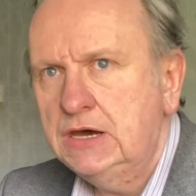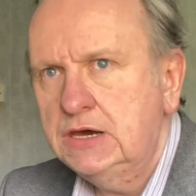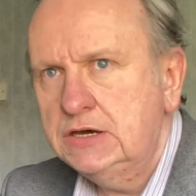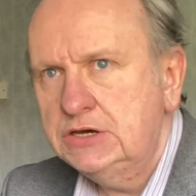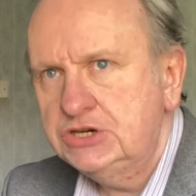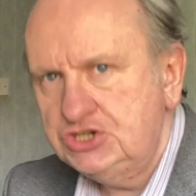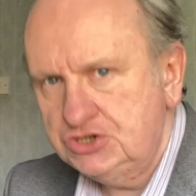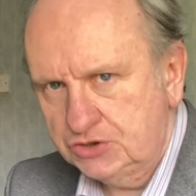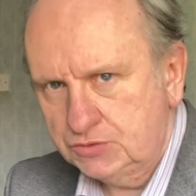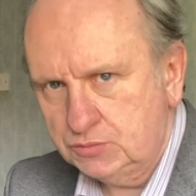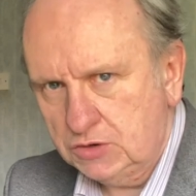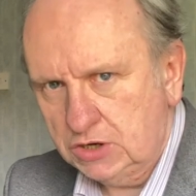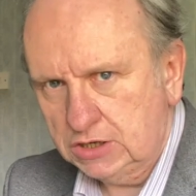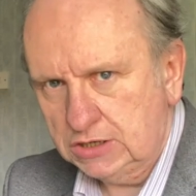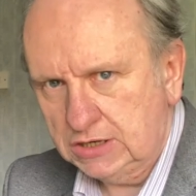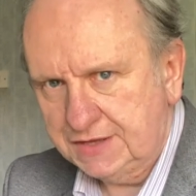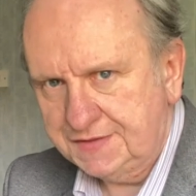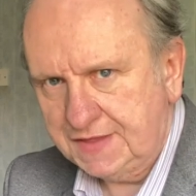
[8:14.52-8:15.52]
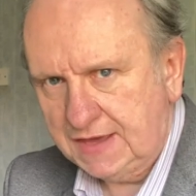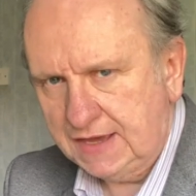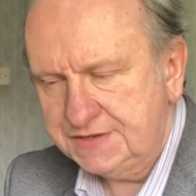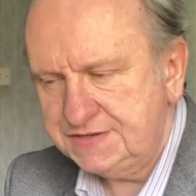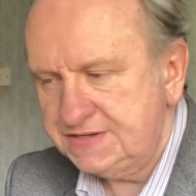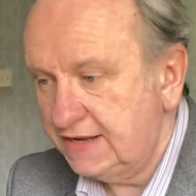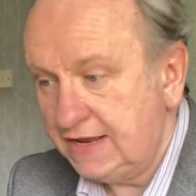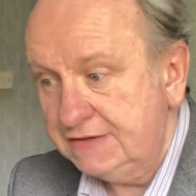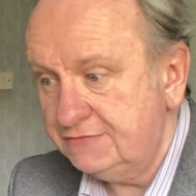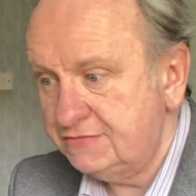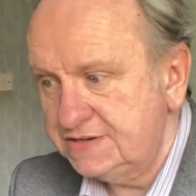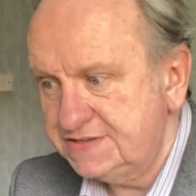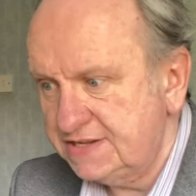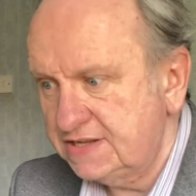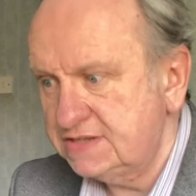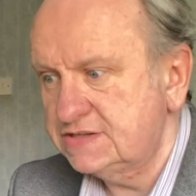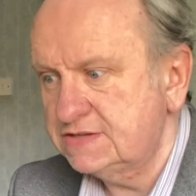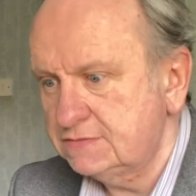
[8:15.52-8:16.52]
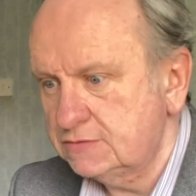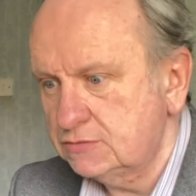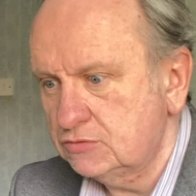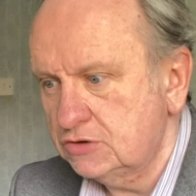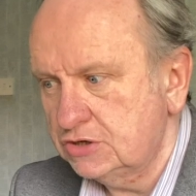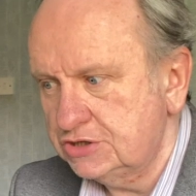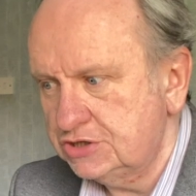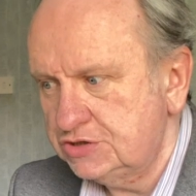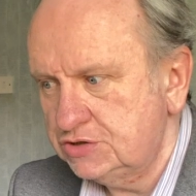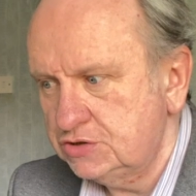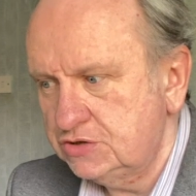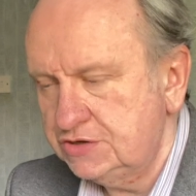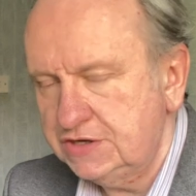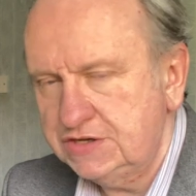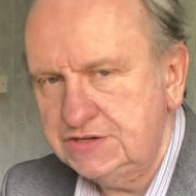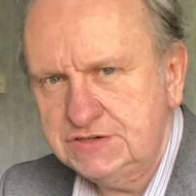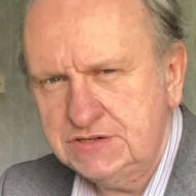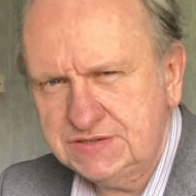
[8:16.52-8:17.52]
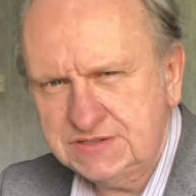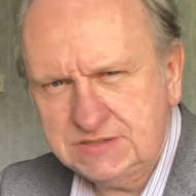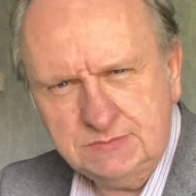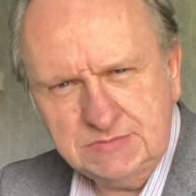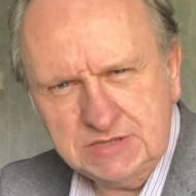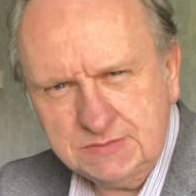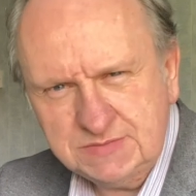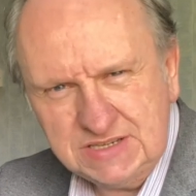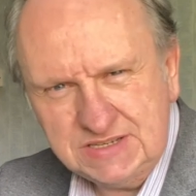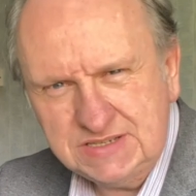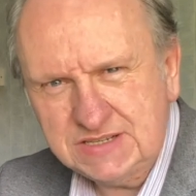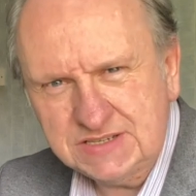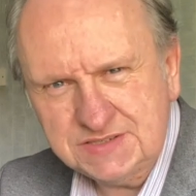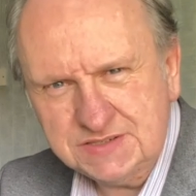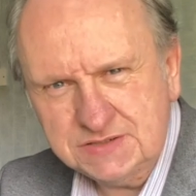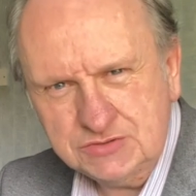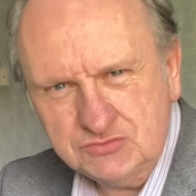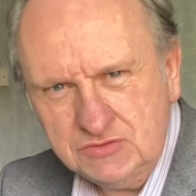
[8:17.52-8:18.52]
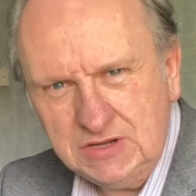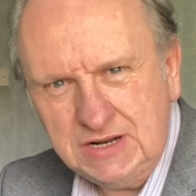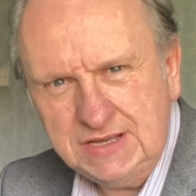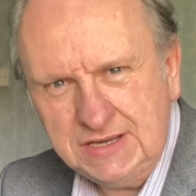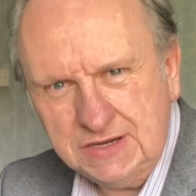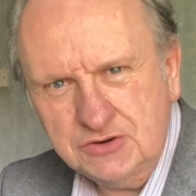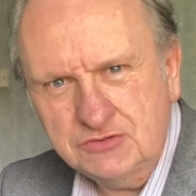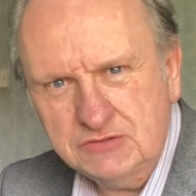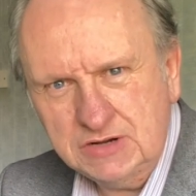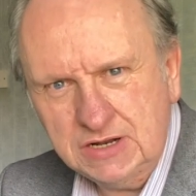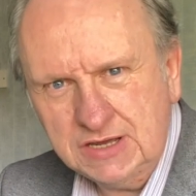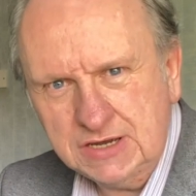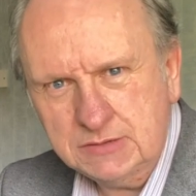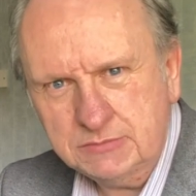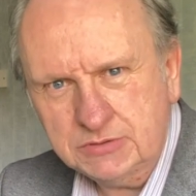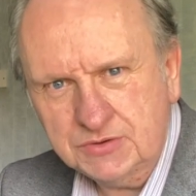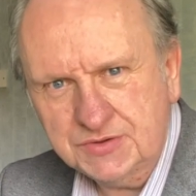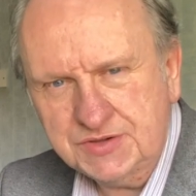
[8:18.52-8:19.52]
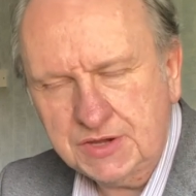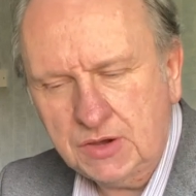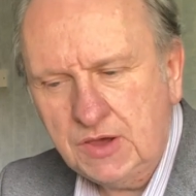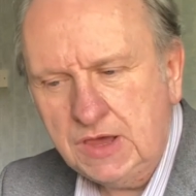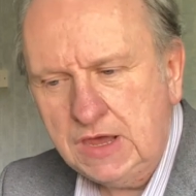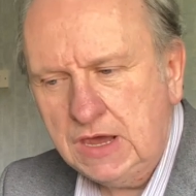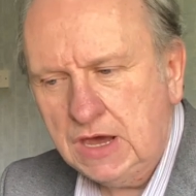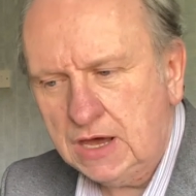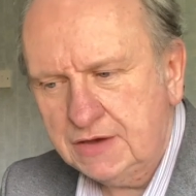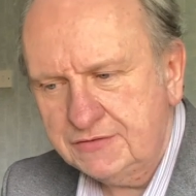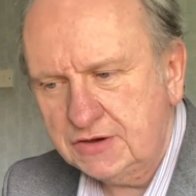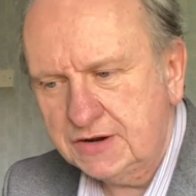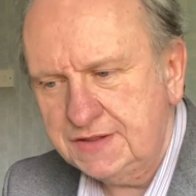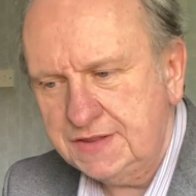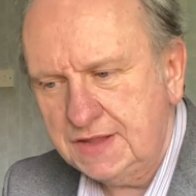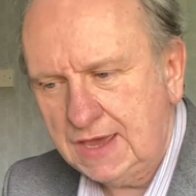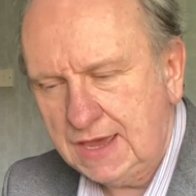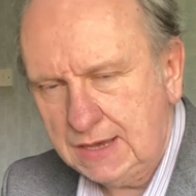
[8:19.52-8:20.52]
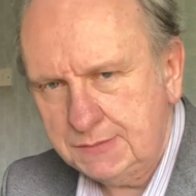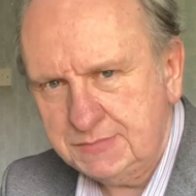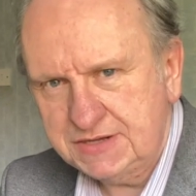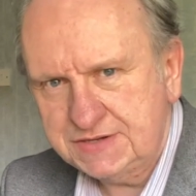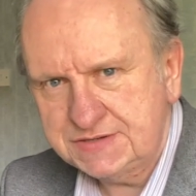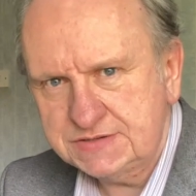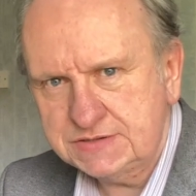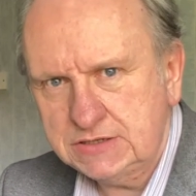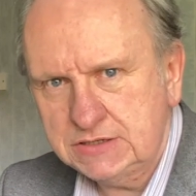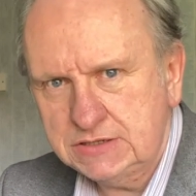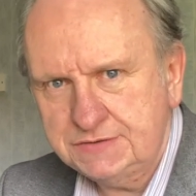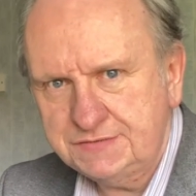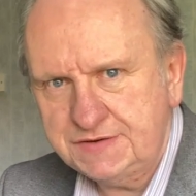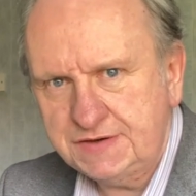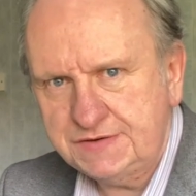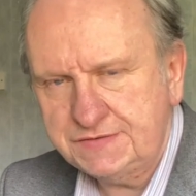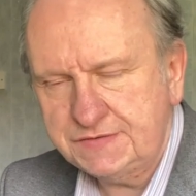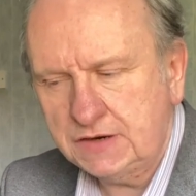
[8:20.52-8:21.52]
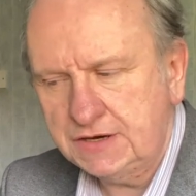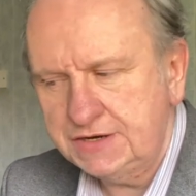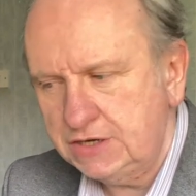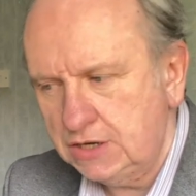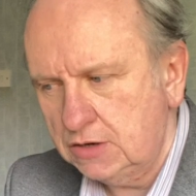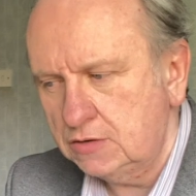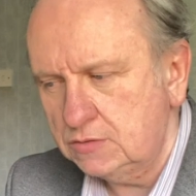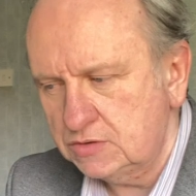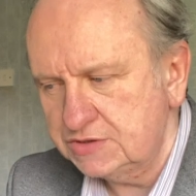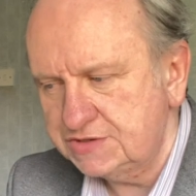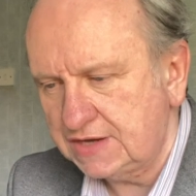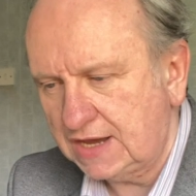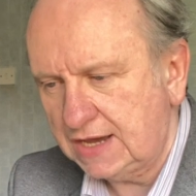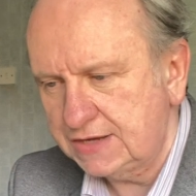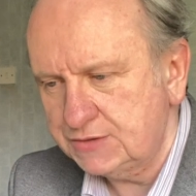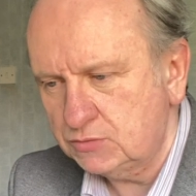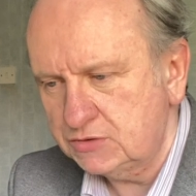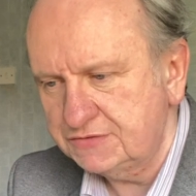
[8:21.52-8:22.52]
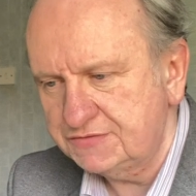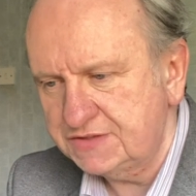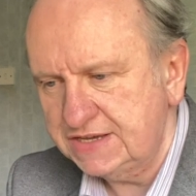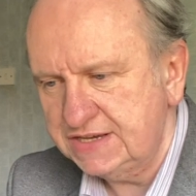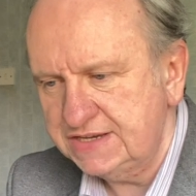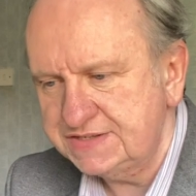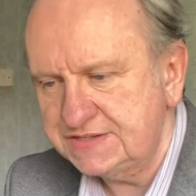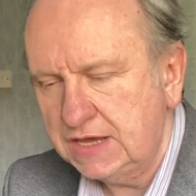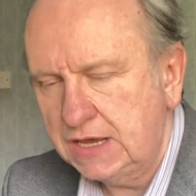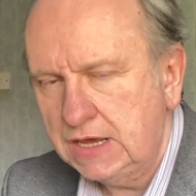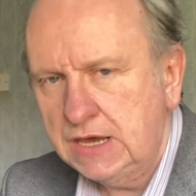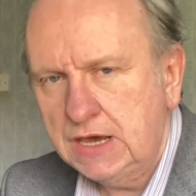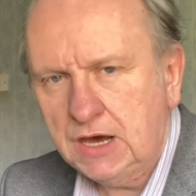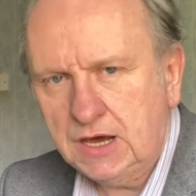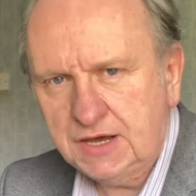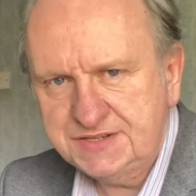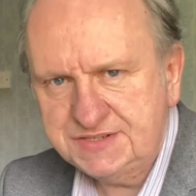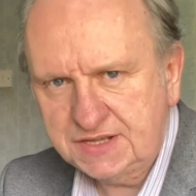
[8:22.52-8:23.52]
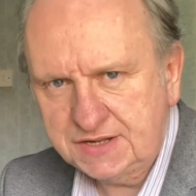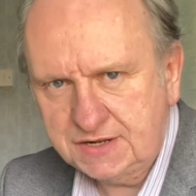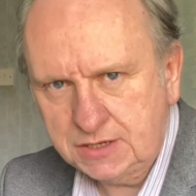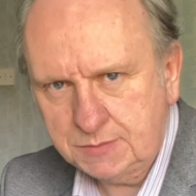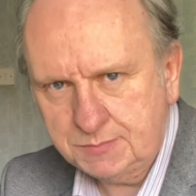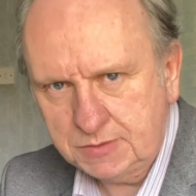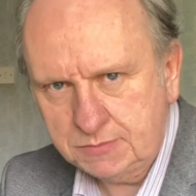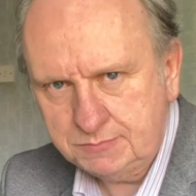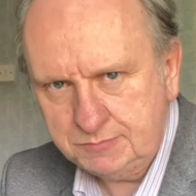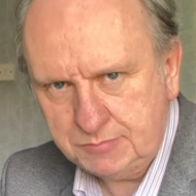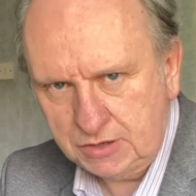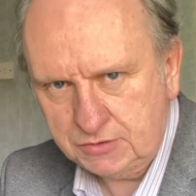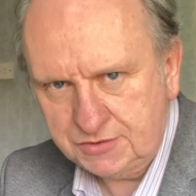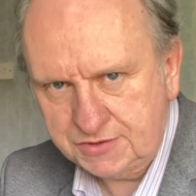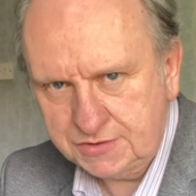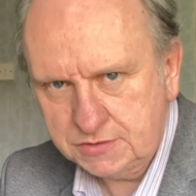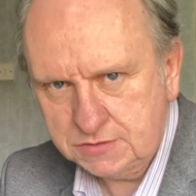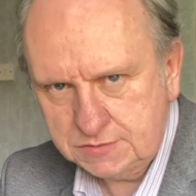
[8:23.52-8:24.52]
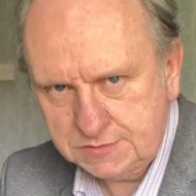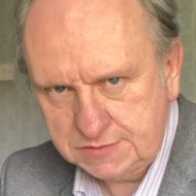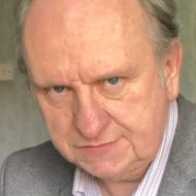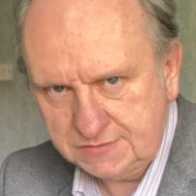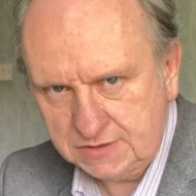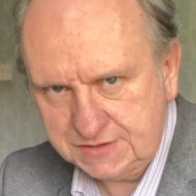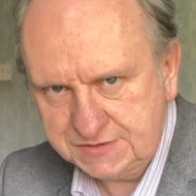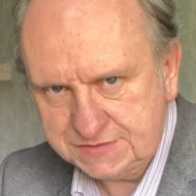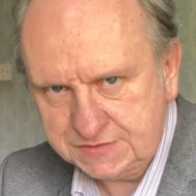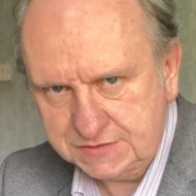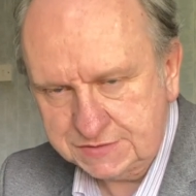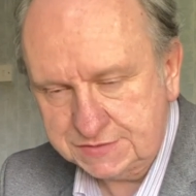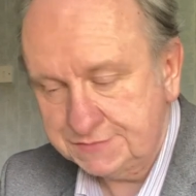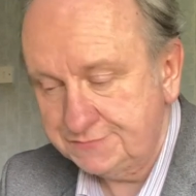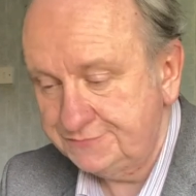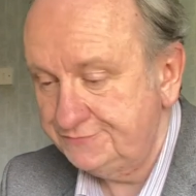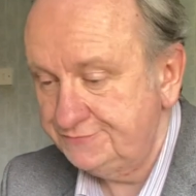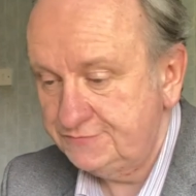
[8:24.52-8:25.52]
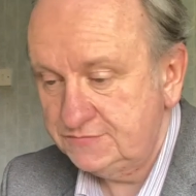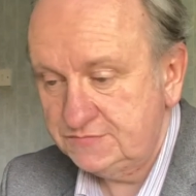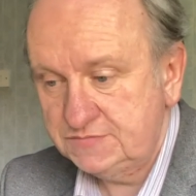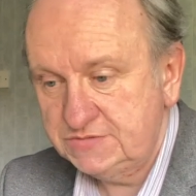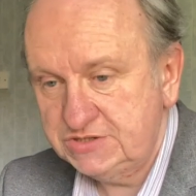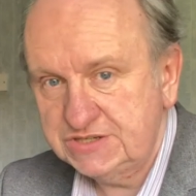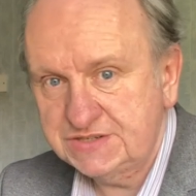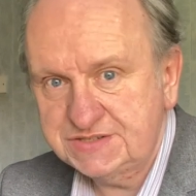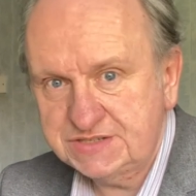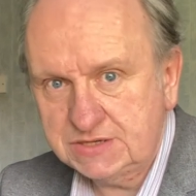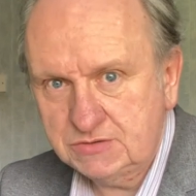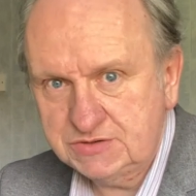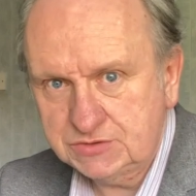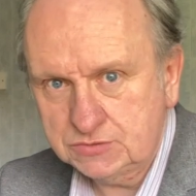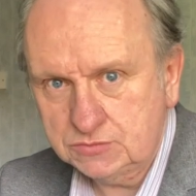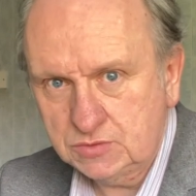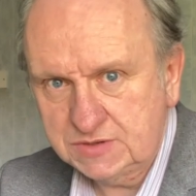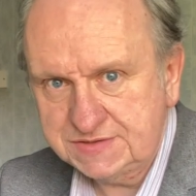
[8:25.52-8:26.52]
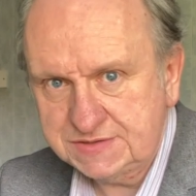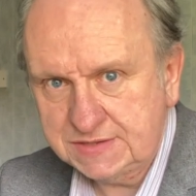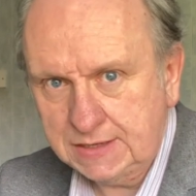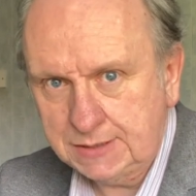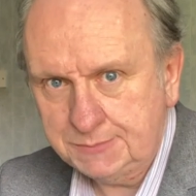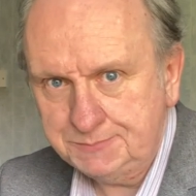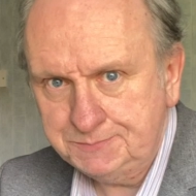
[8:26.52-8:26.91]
Should work like that, in every sense of the word should, it's just sometimes it doesn't, it's really unreliable. So I've got in the habit of, if I know I want to add one of these, I set it up on both devices, just so it's always there.